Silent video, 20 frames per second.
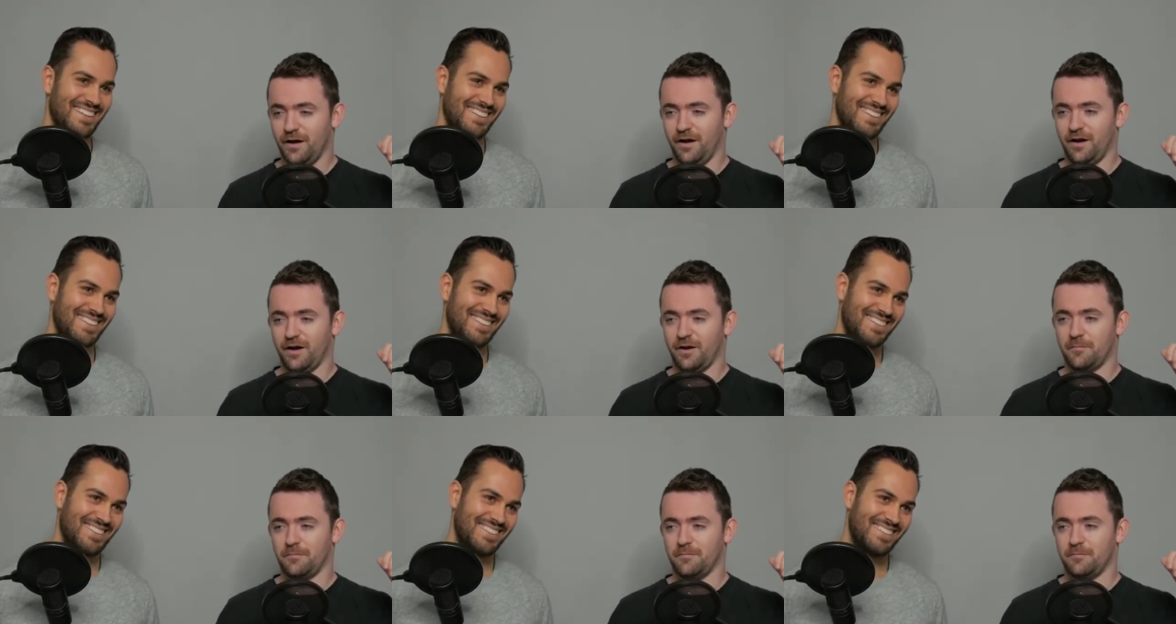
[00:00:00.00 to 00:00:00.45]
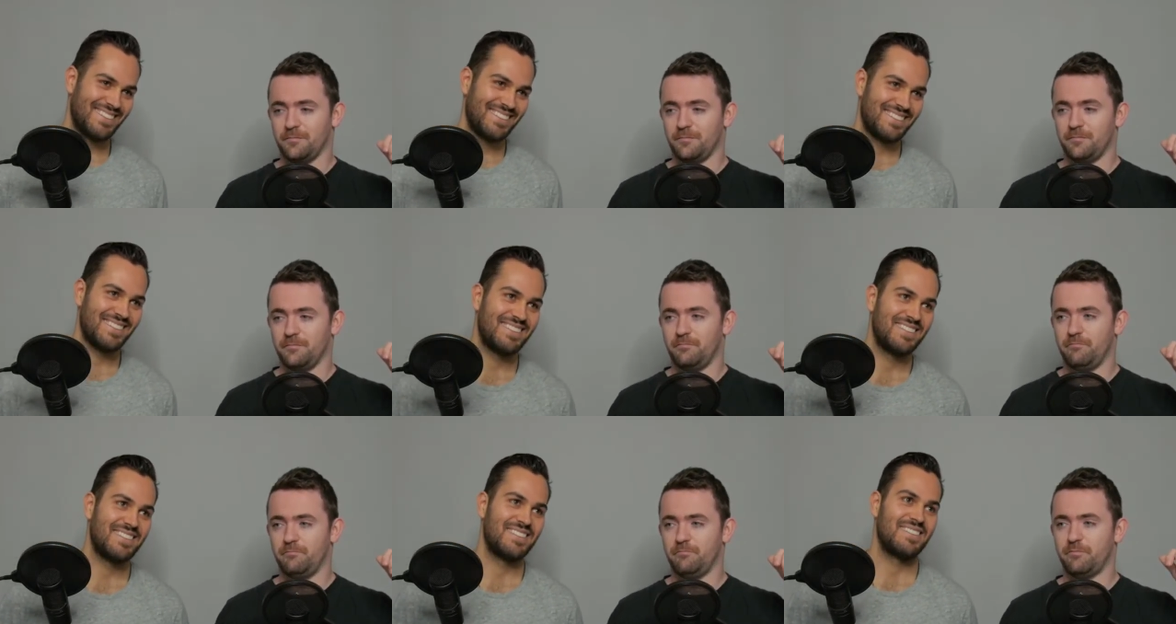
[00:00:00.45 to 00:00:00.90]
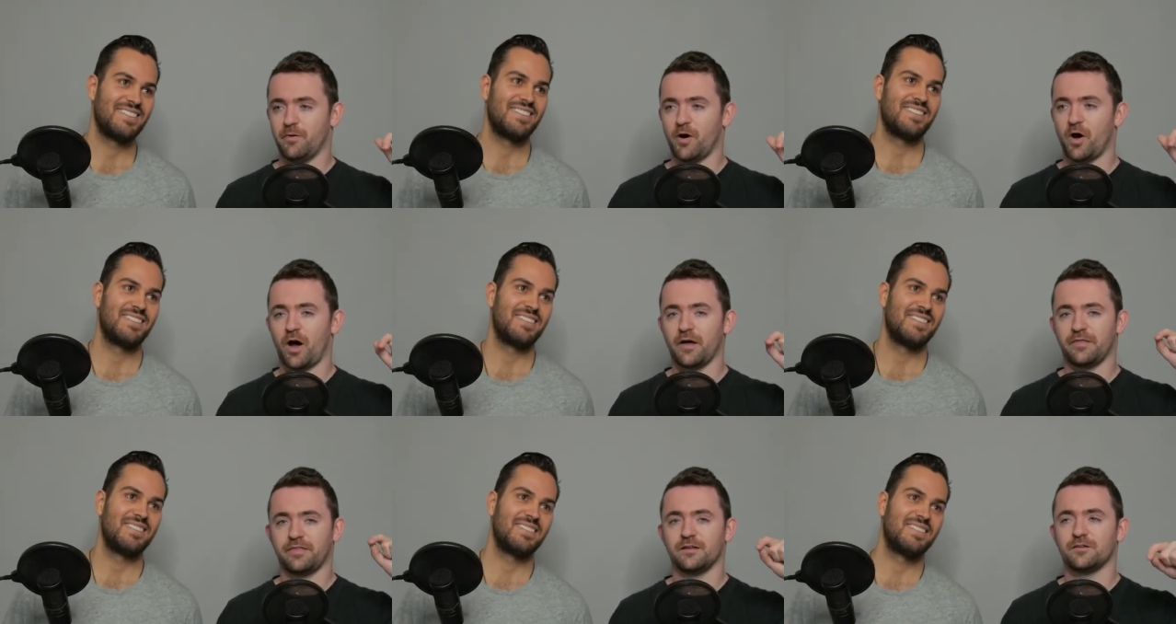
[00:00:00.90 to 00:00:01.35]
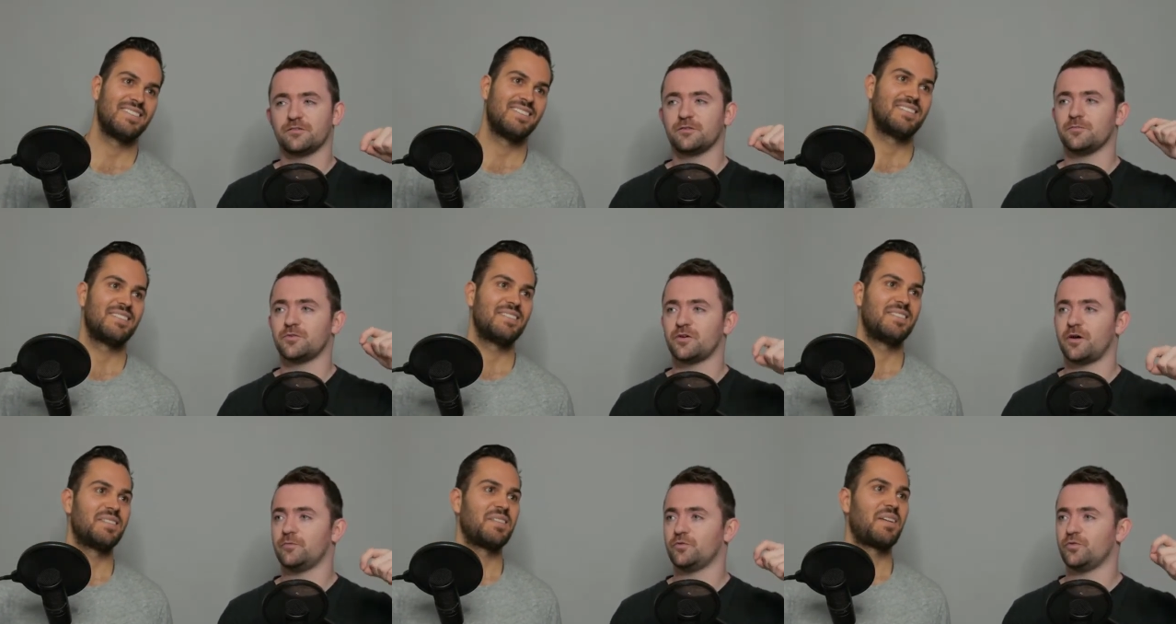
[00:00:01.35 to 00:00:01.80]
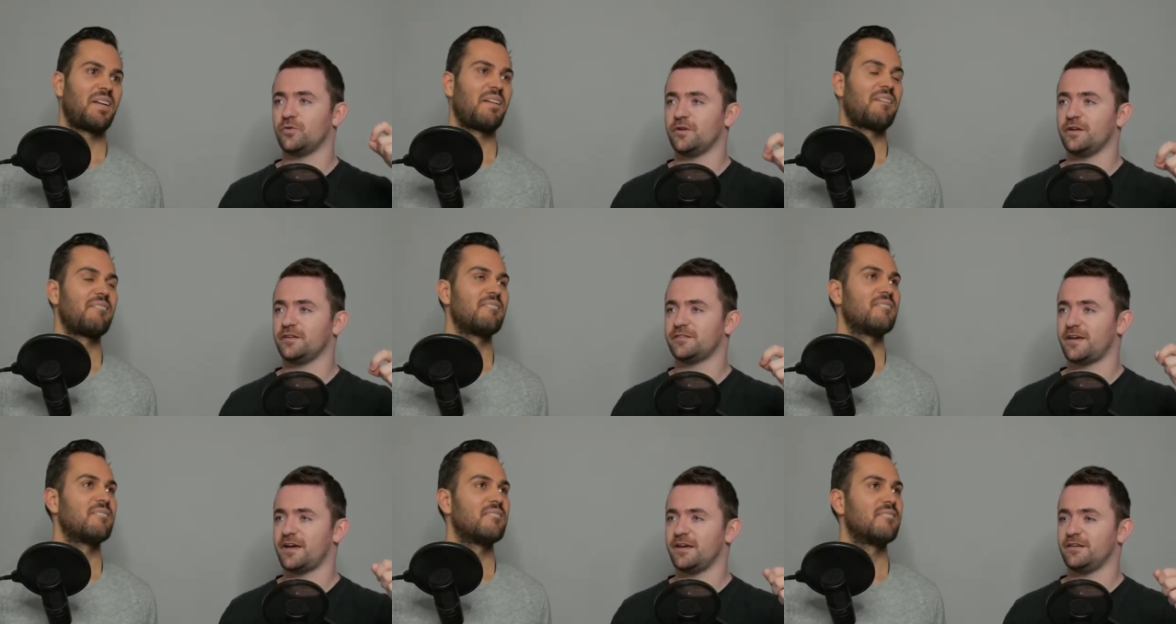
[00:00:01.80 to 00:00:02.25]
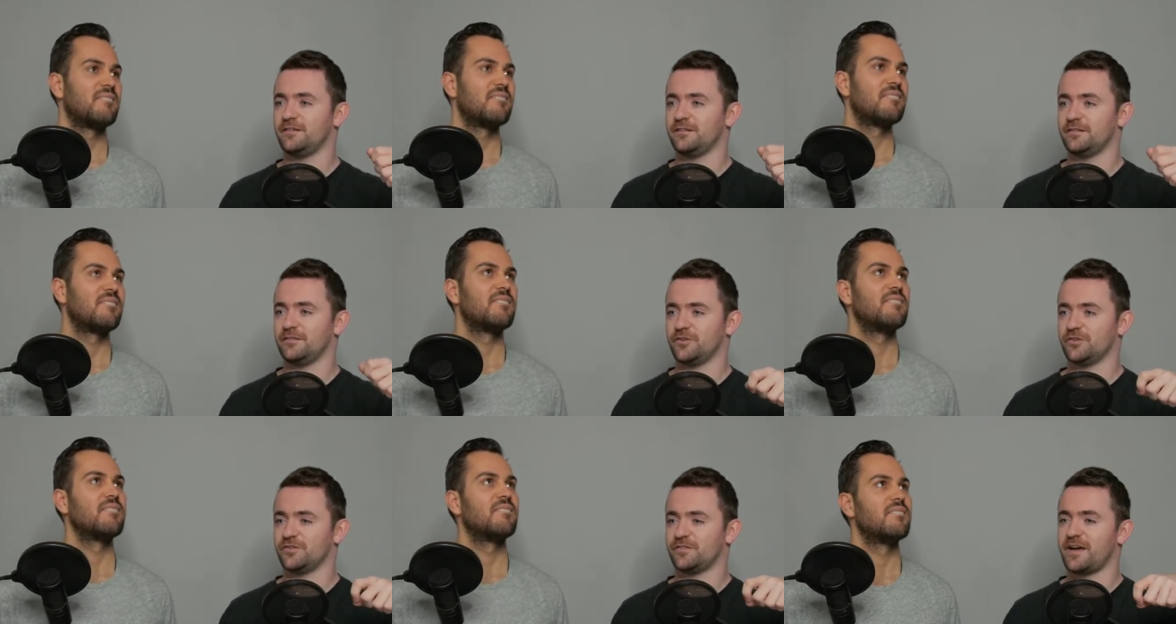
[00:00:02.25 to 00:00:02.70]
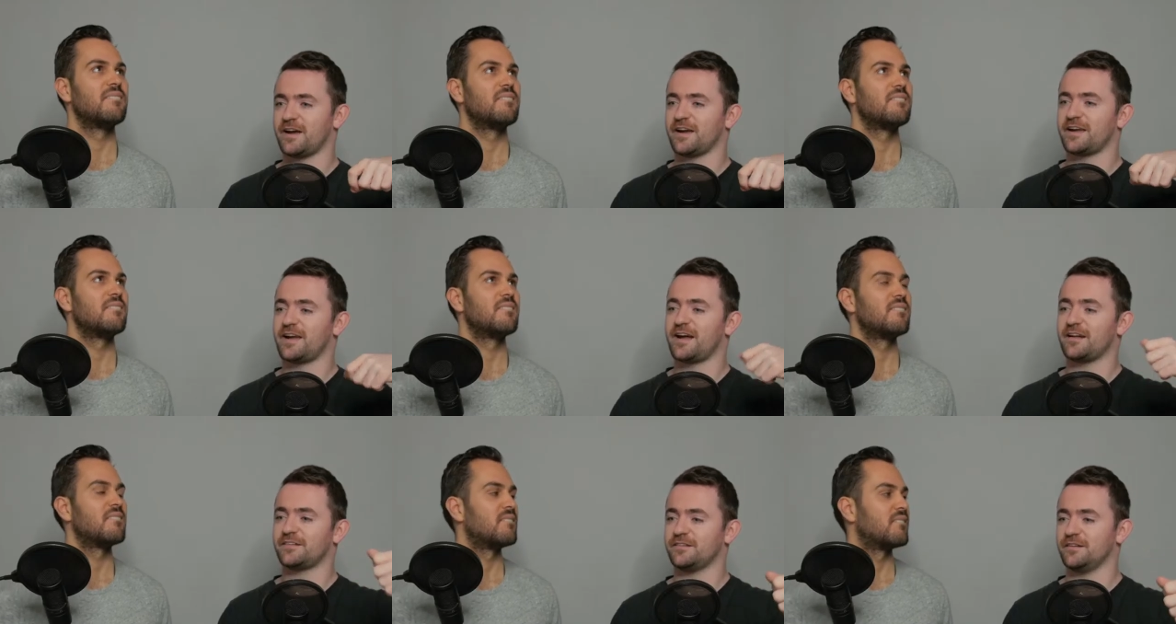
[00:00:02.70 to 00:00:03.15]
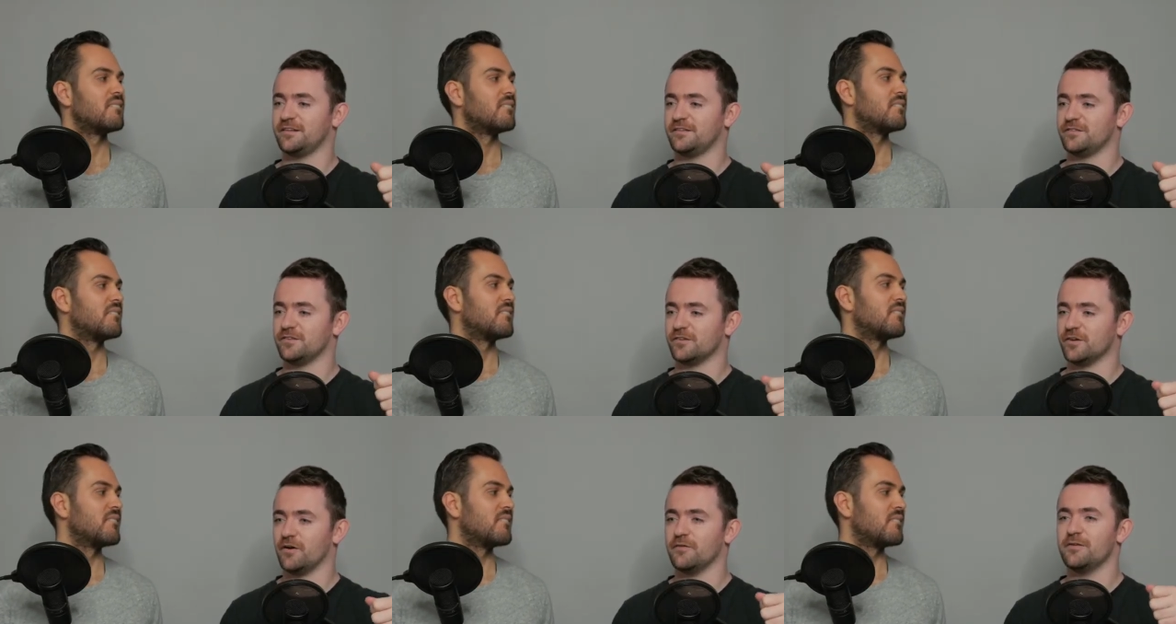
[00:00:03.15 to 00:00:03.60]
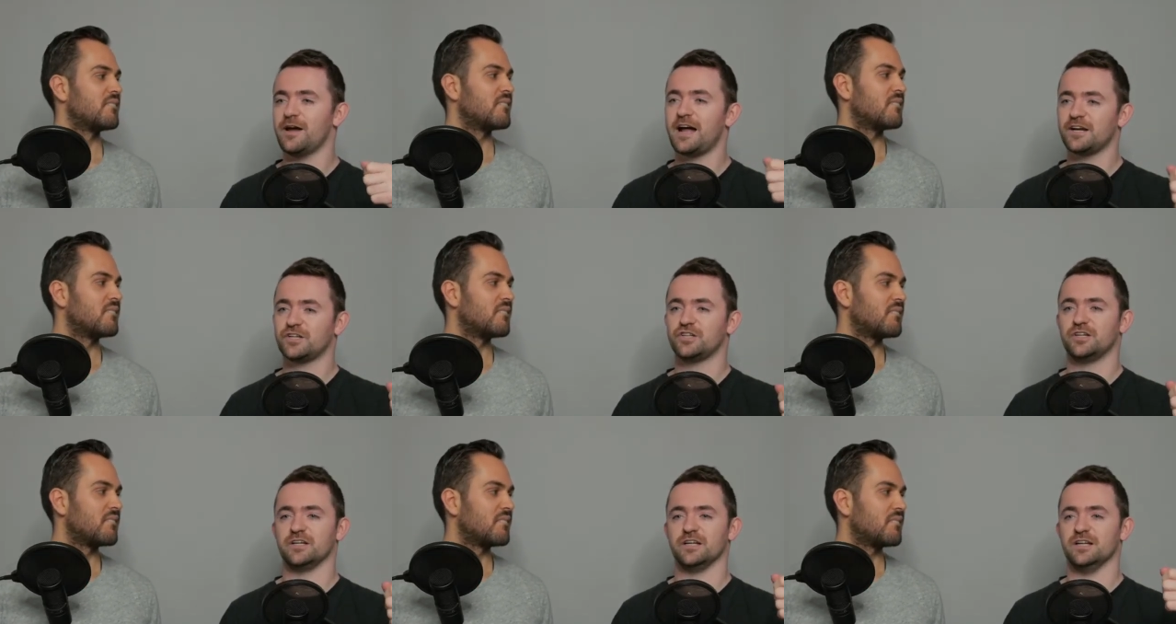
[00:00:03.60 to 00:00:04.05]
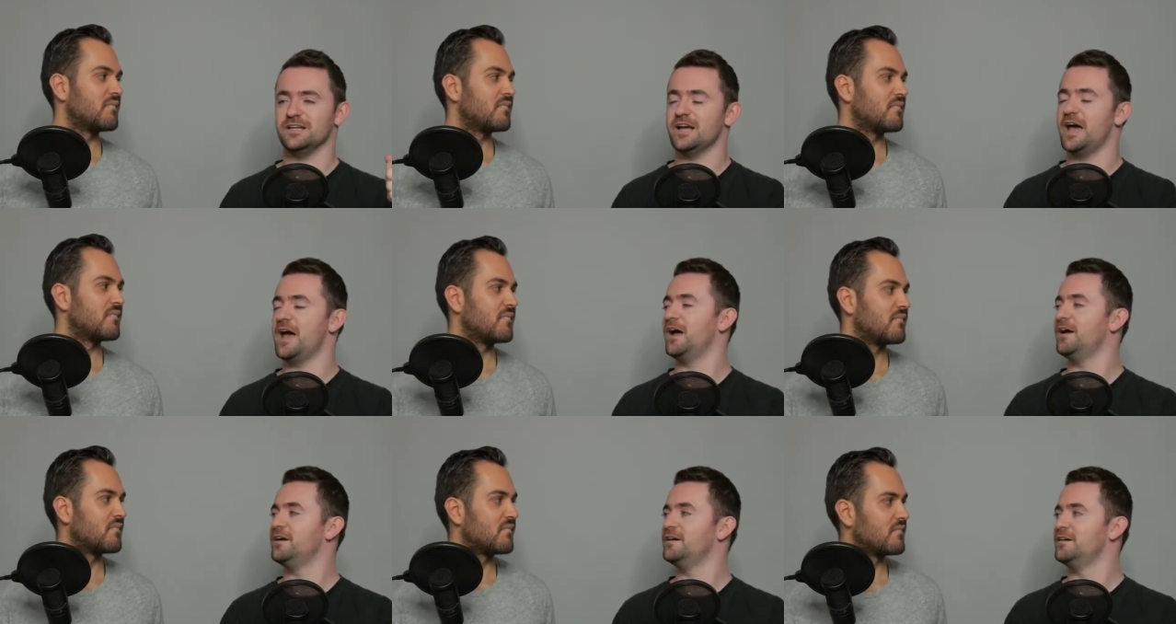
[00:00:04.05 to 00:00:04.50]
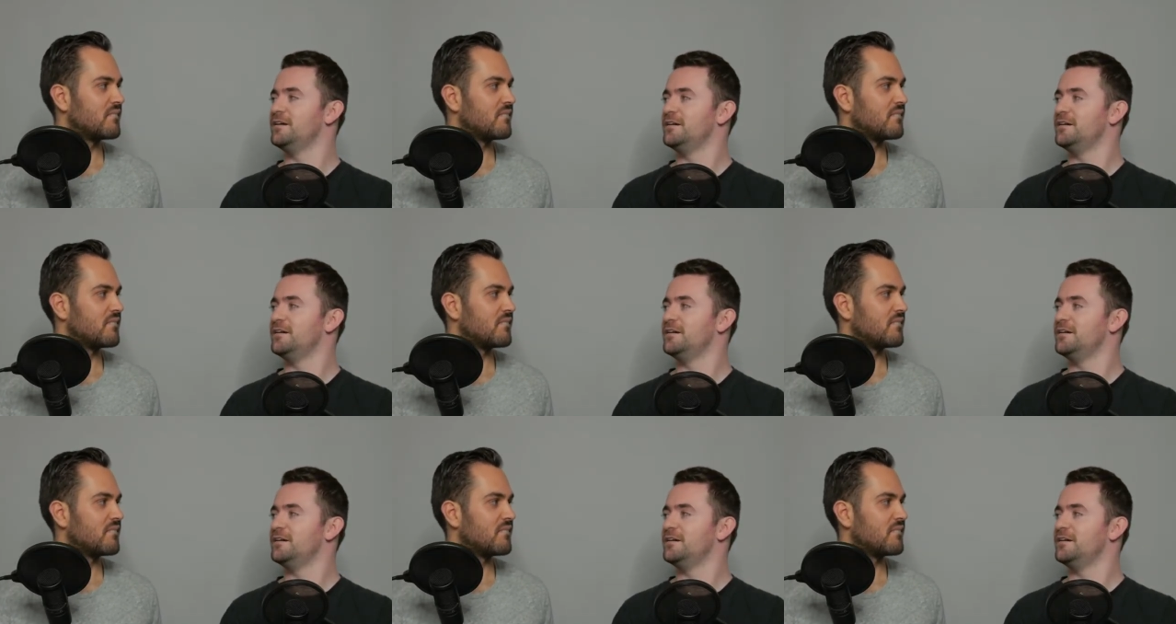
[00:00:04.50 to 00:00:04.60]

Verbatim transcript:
Speaker 1: Um, but I think sometimes all it takes is just that catalyst to go, actually, yeah,